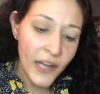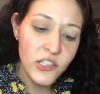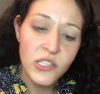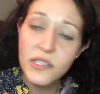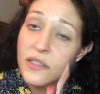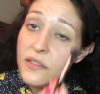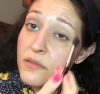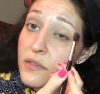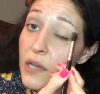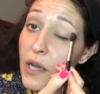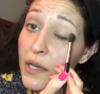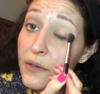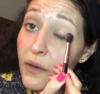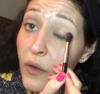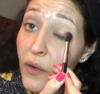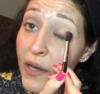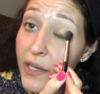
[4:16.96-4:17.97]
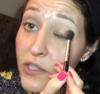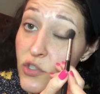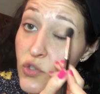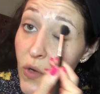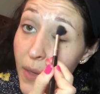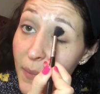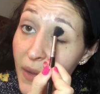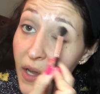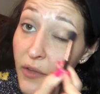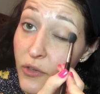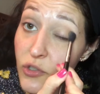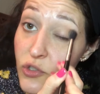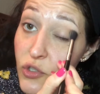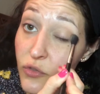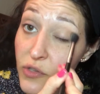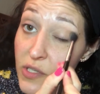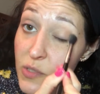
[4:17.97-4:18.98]
I don't know. I enjoy my other
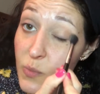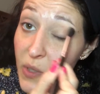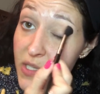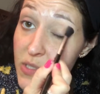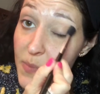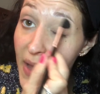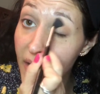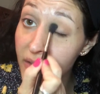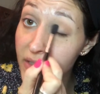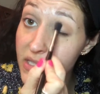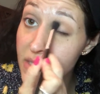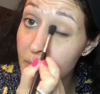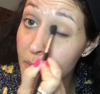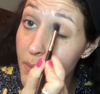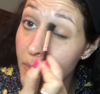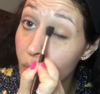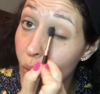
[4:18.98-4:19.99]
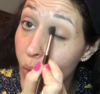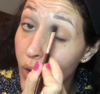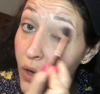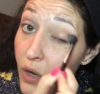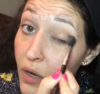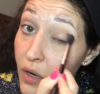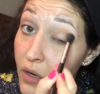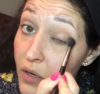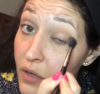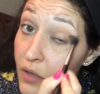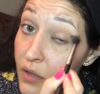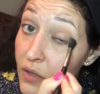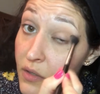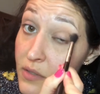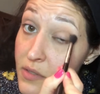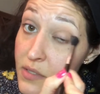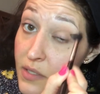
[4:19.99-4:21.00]
Juvia's Place palettes more,
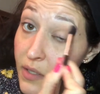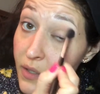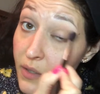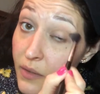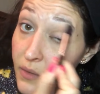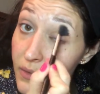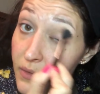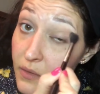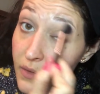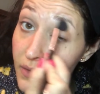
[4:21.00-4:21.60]
so.